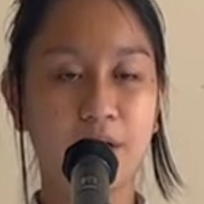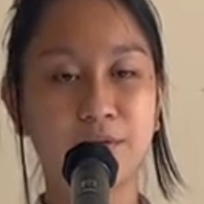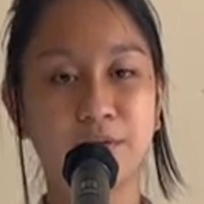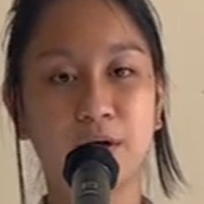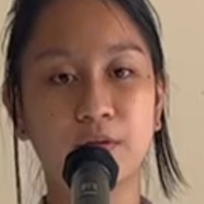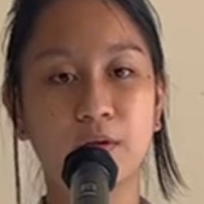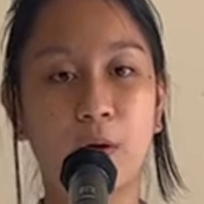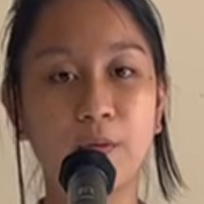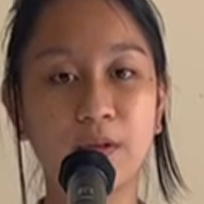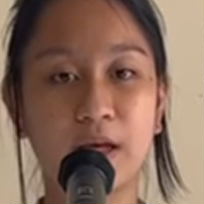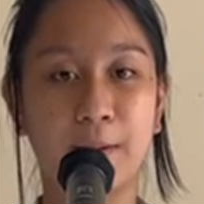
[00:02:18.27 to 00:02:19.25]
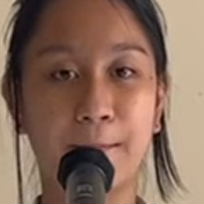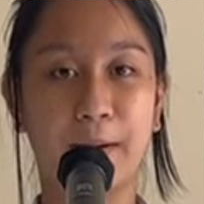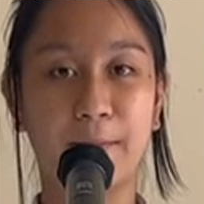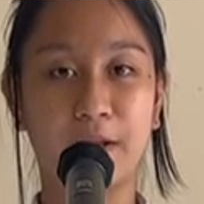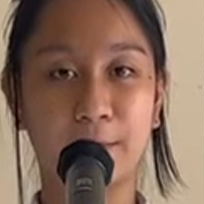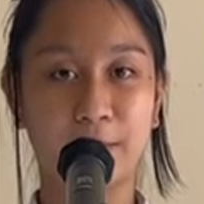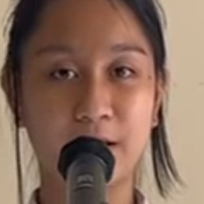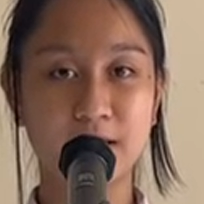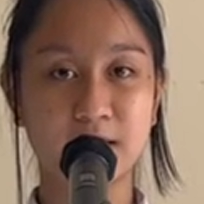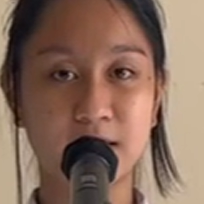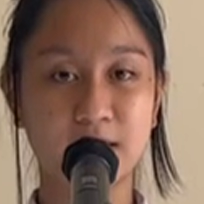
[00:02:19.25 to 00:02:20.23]
Not only in public
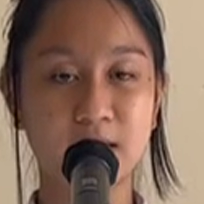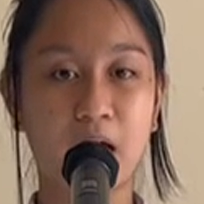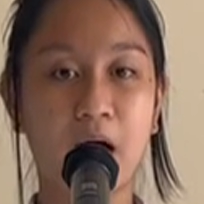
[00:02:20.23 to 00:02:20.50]
places,